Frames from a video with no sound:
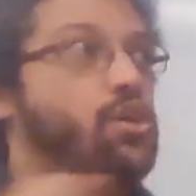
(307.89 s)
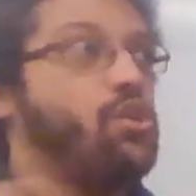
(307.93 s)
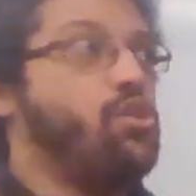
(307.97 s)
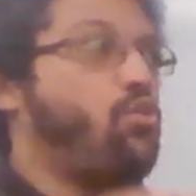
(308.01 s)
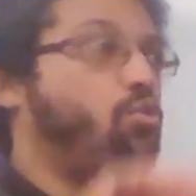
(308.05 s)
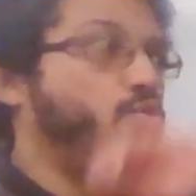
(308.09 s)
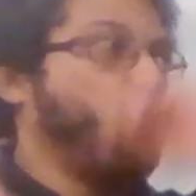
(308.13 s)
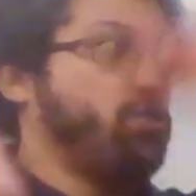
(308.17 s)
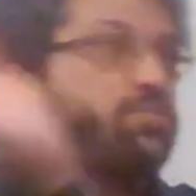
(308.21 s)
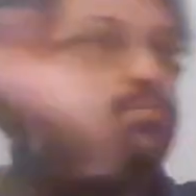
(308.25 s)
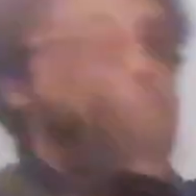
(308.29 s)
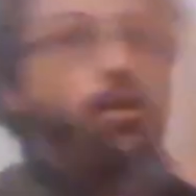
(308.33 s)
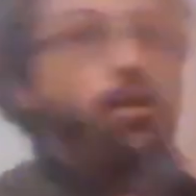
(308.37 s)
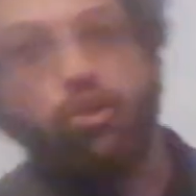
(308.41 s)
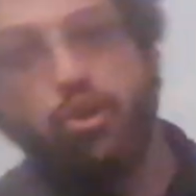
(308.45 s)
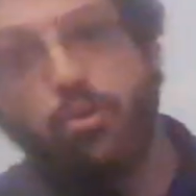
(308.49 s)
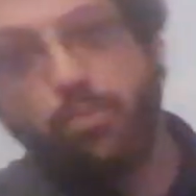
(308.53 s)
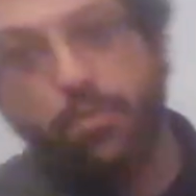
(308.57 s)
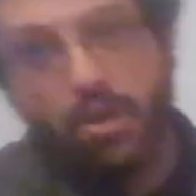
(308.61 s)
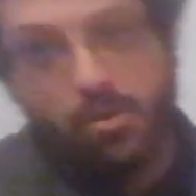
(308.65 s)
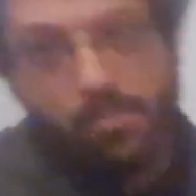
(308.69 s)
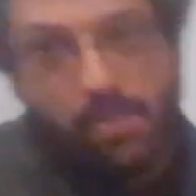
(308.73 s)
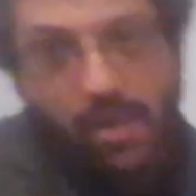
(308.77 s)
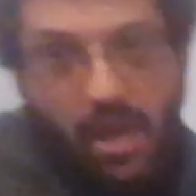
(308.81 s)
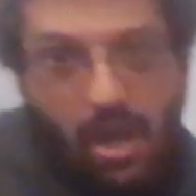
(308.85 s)
or small group
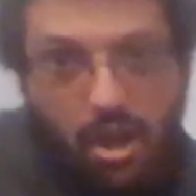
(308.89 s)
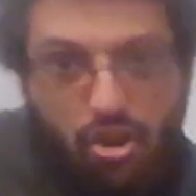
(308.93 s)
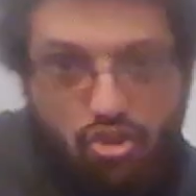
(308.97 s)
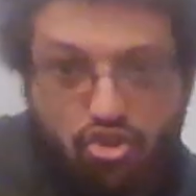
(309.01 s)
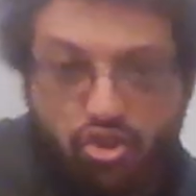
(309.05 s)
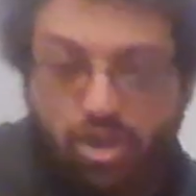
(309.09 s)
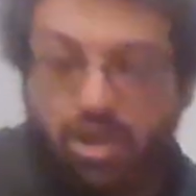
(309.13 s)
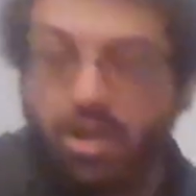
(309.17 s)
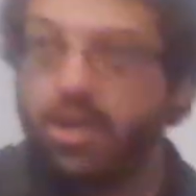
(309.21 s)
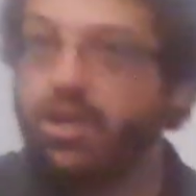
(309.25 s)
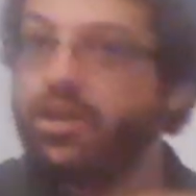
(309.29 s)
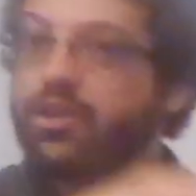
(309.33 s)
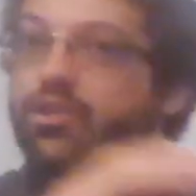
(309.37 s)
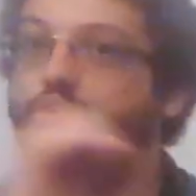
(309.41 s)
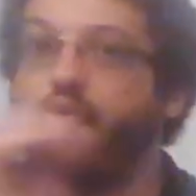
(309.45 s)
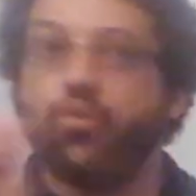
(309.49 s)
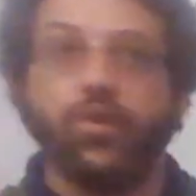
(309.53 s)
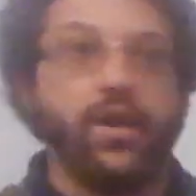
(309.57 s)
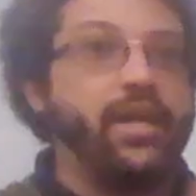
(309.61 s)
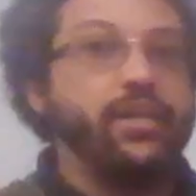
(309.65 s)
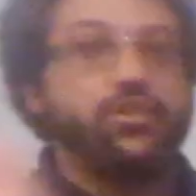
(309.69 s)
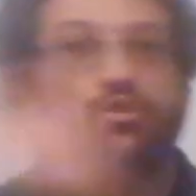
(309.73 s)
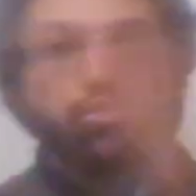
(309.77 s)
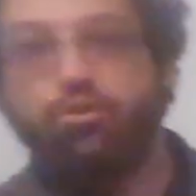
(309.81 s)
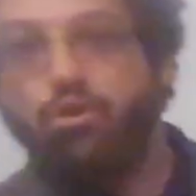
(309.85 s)
communication or
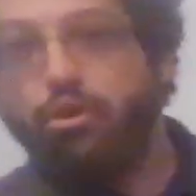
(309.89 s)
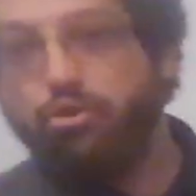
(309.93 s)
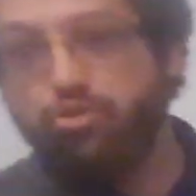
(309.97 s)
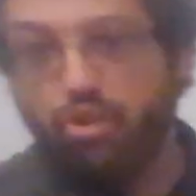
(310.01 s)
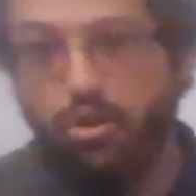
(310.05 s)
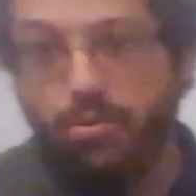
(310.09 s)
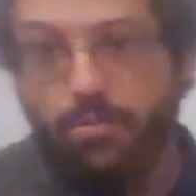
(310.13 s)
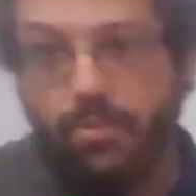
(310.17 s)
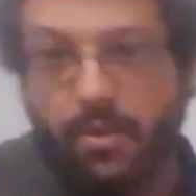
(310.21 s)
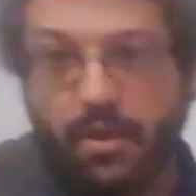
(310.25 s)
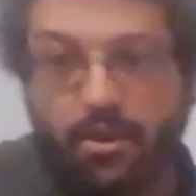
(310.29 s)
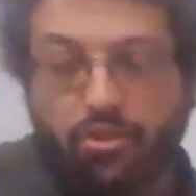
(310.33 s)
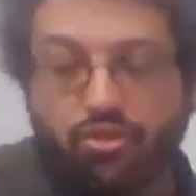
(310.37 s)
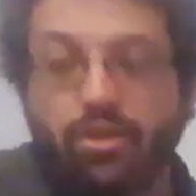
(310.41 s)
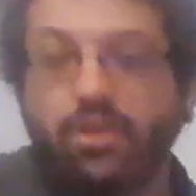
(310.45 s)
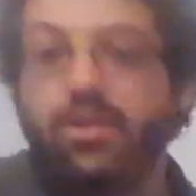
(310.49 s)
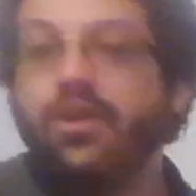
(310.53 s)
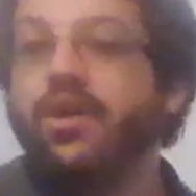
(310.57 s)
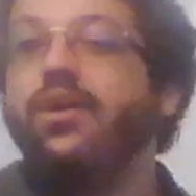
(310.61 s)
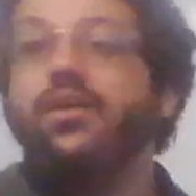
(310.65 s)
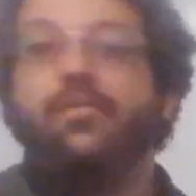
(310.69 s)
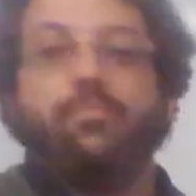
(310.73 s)
intercultural communication.